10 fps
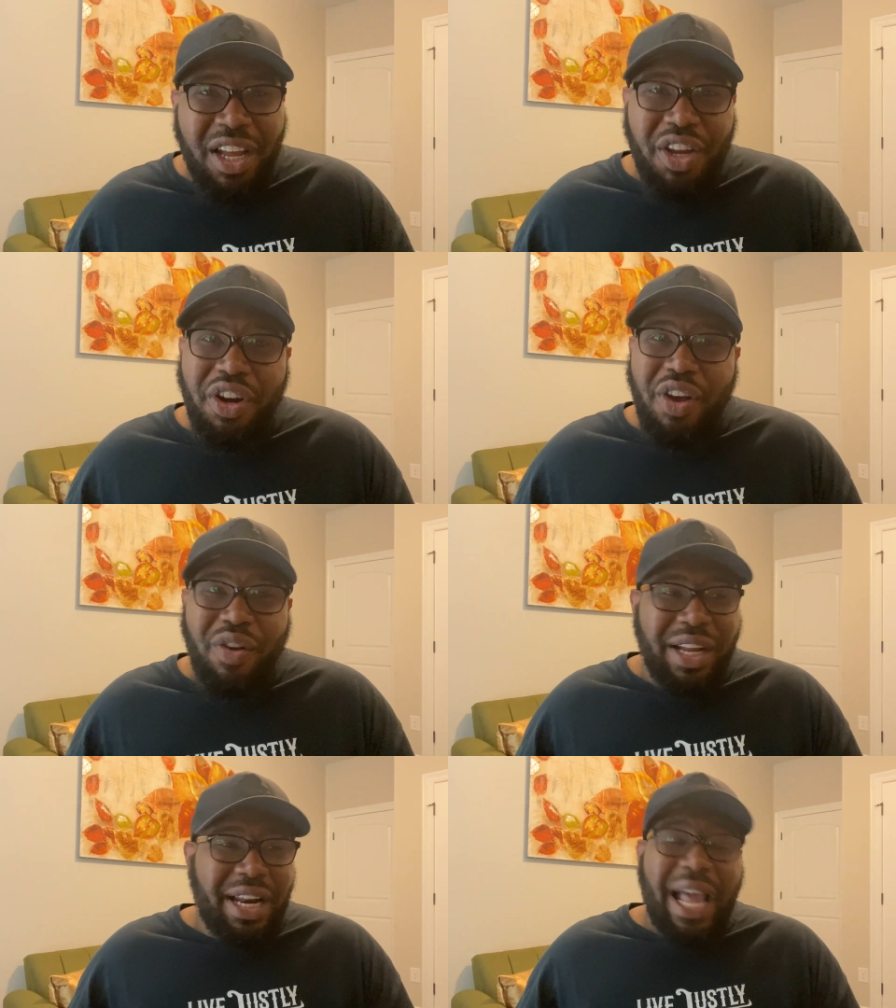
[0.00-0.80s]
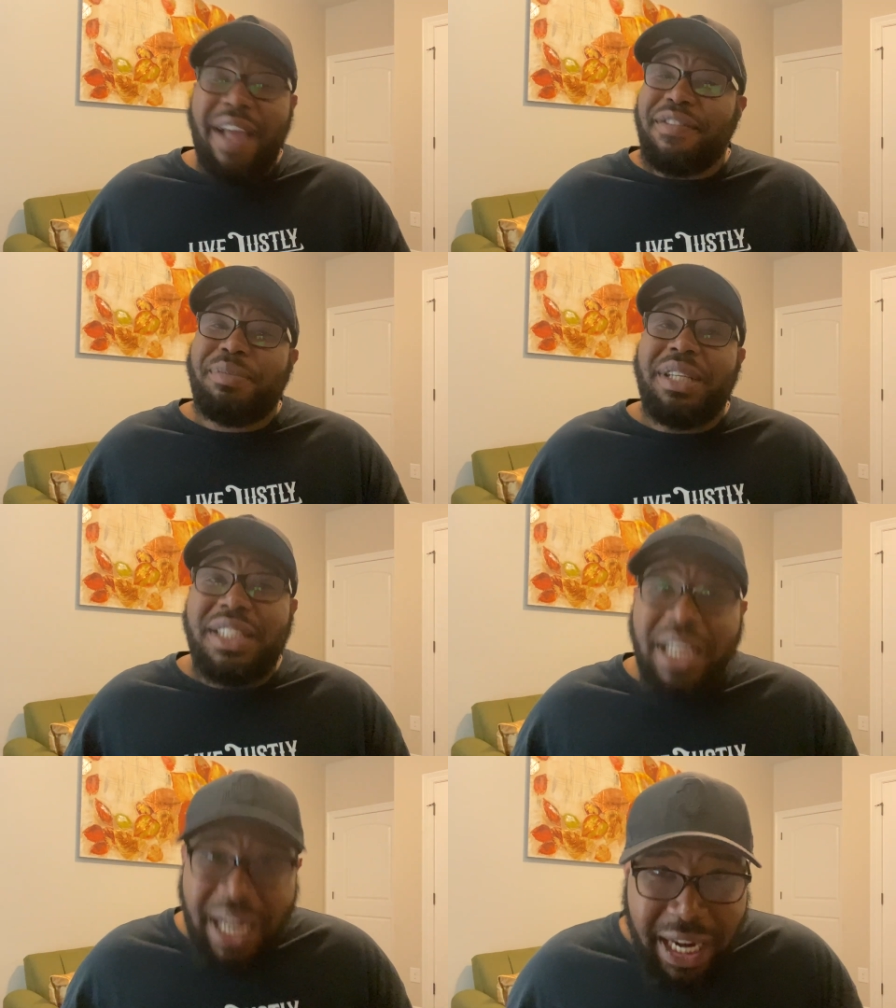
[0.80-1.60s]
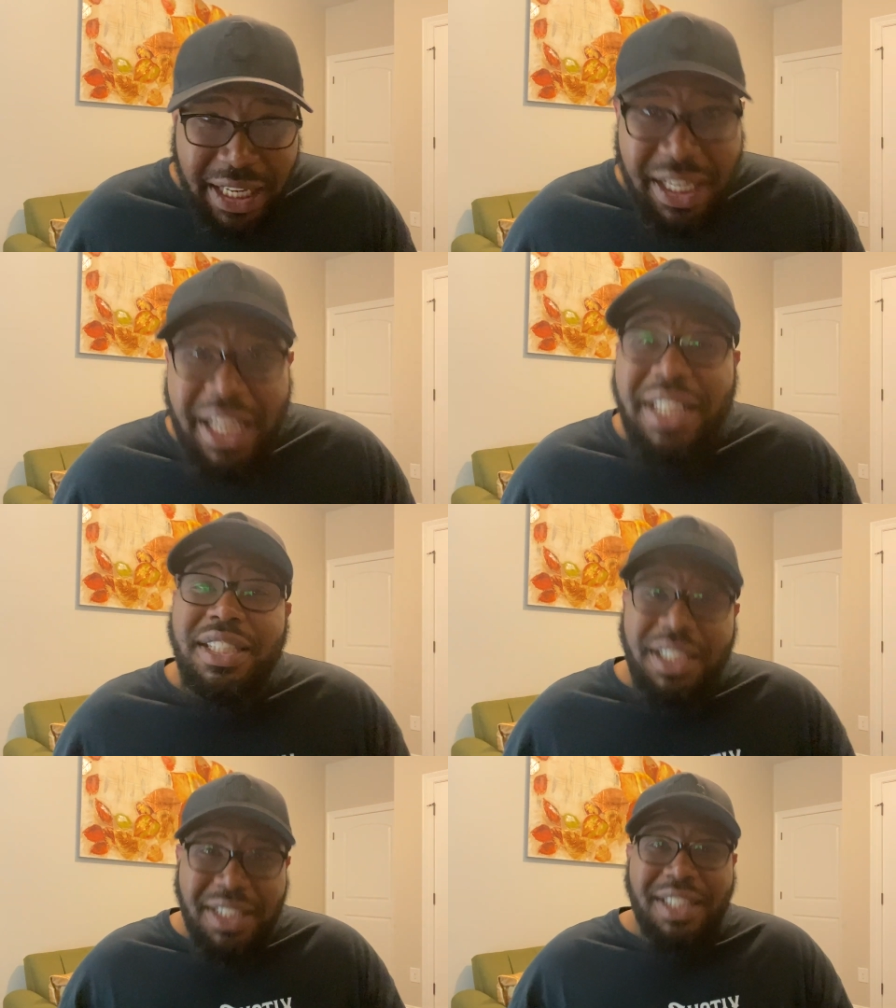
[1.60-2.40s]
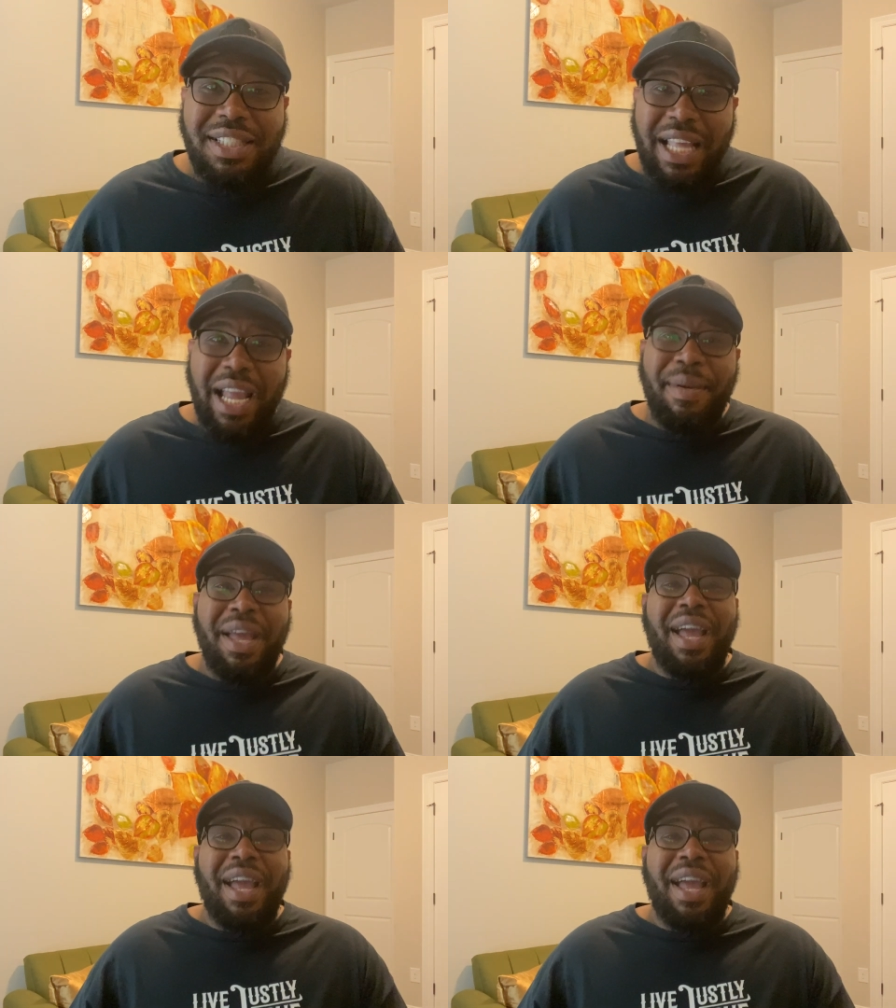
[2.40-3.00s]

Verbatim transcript: you know, and lives be changed in Jesus' name.